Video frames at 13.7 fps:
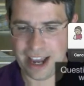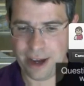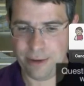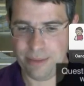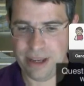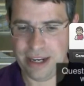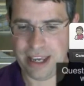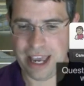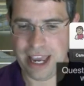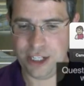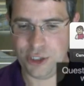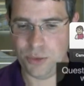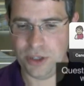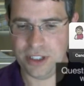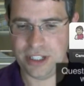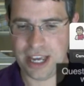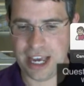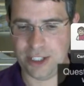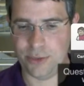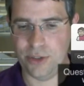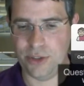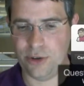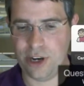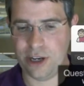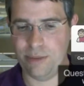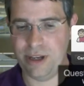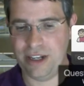how many H1 tags would
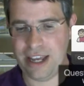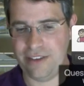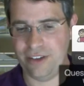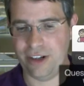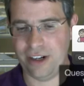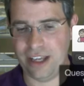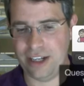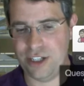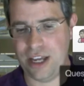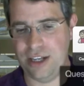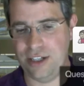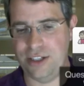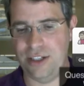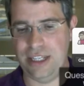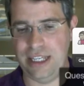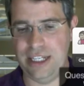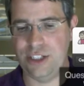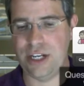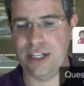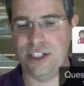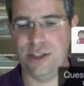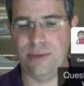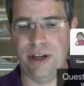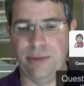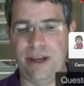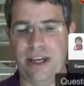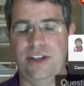you recommend having on each
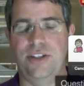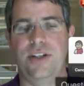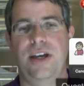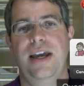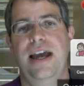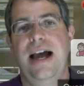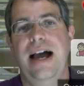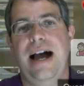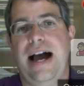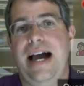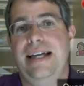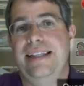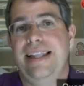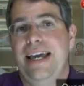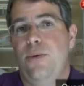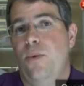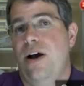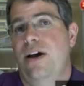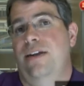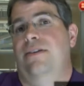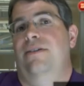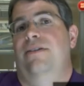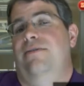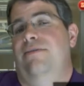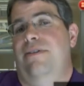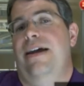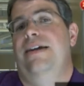HTML page? I like one,
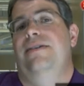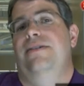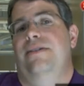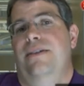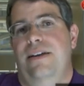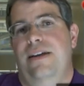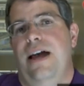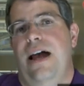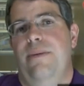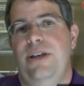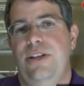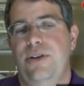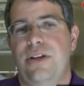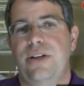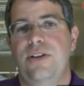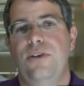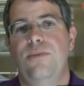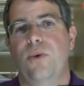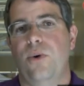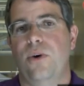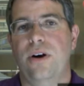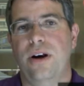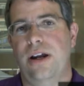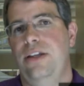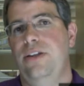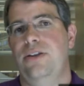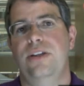right? Thanks, Matt. I mean, you can do
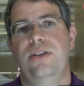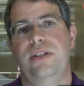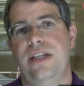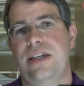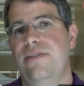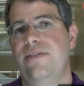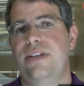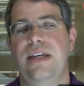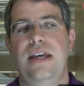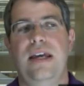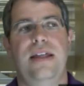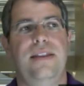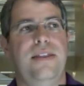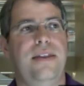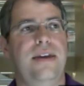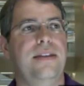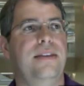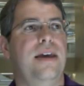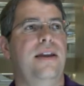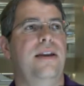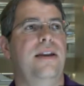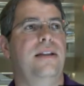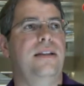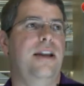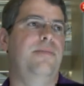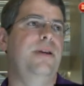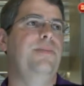more and you can do divs the thing that
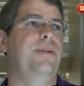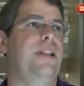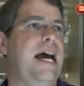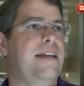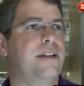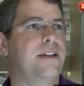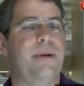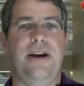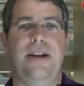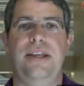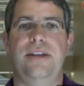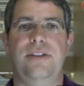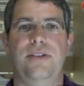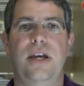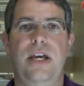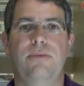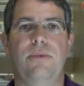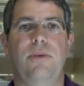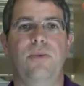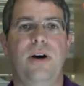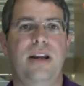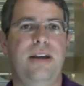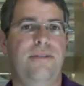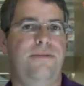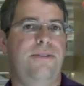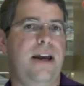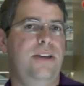a lot of people ask about is, well, what
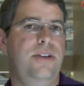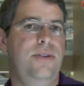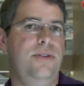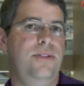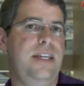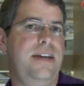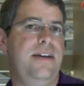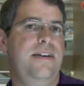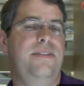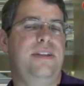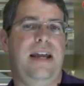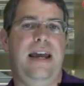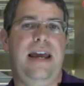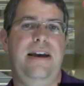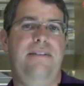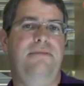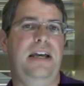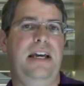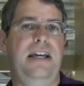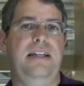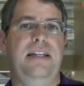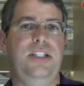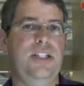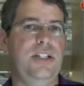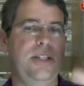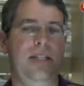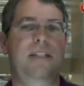if I use divs and I have like
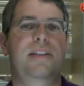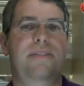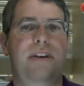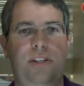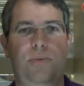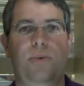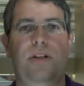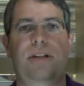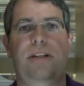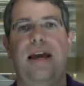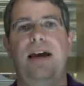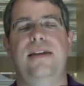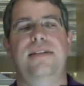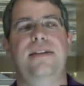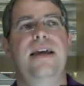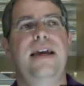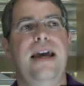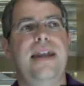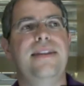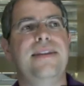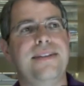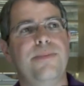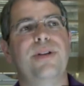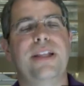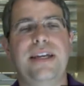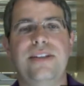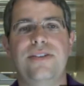gajillions of H1 tags? And the
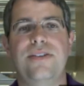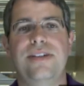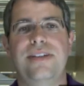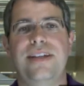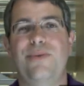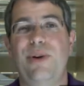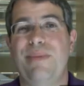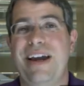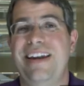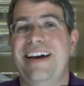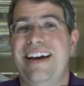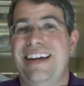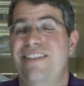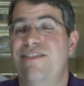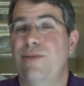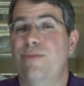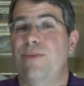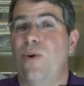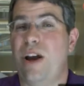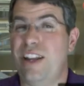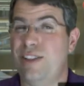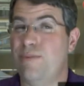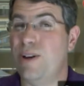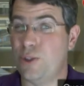simple answer is then we might not give them quite as